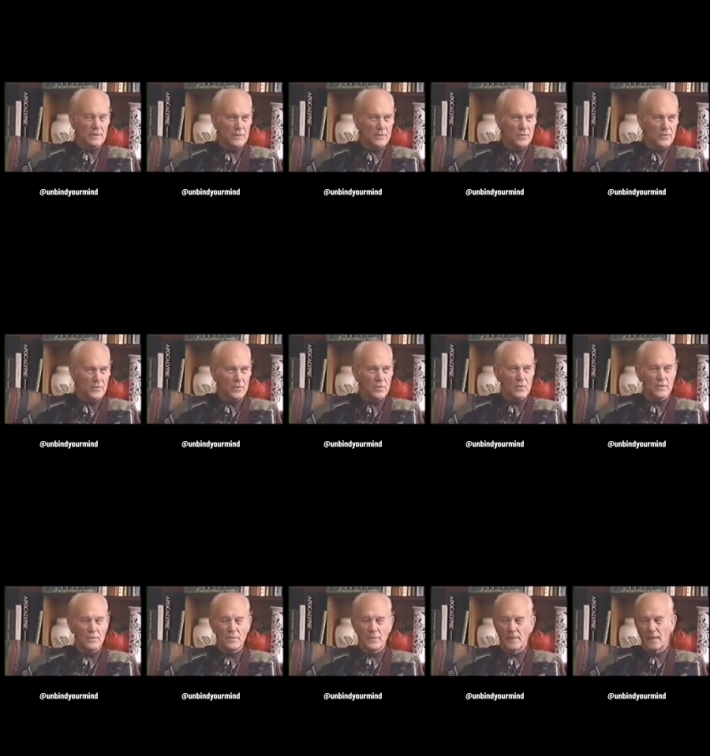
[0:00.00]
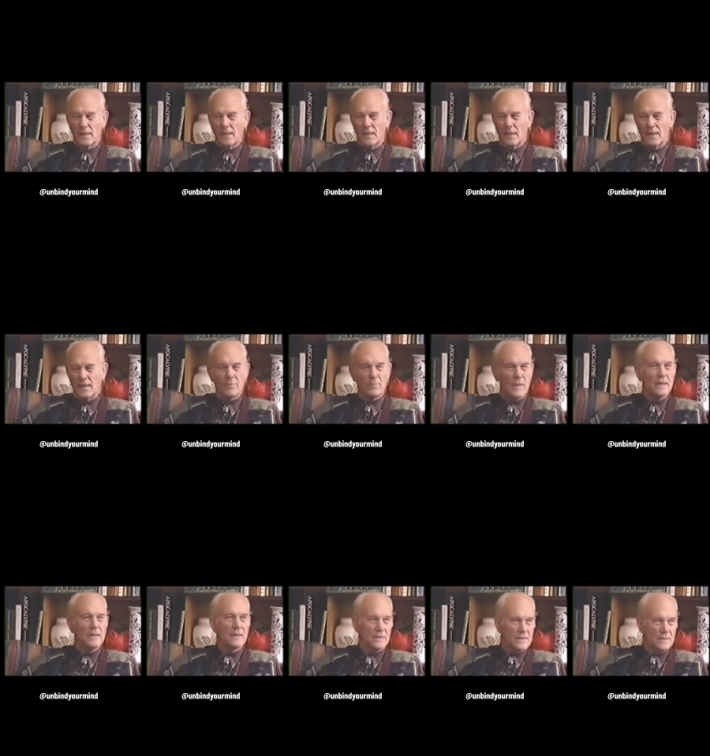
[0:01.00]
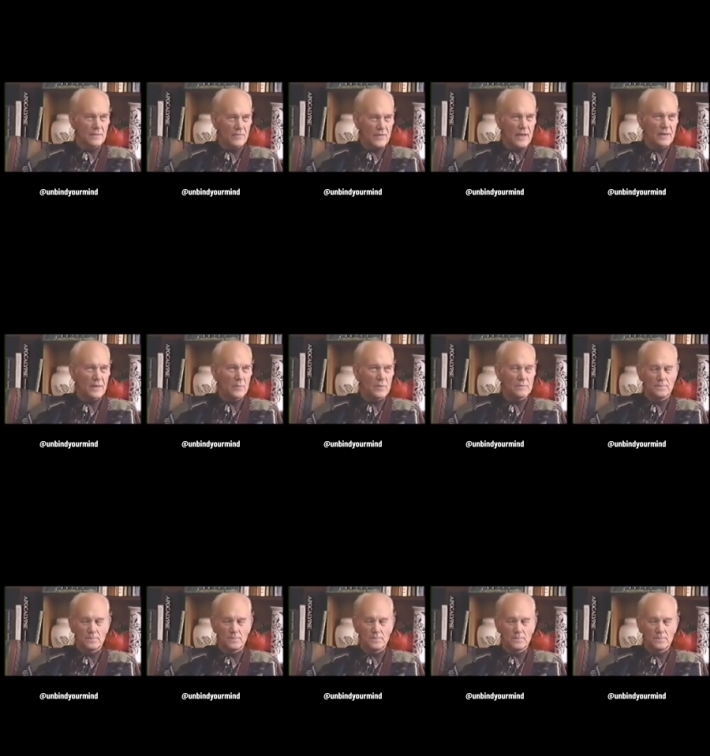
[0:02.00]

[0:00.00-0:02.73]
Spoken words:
to a fuel, and it made it valuable.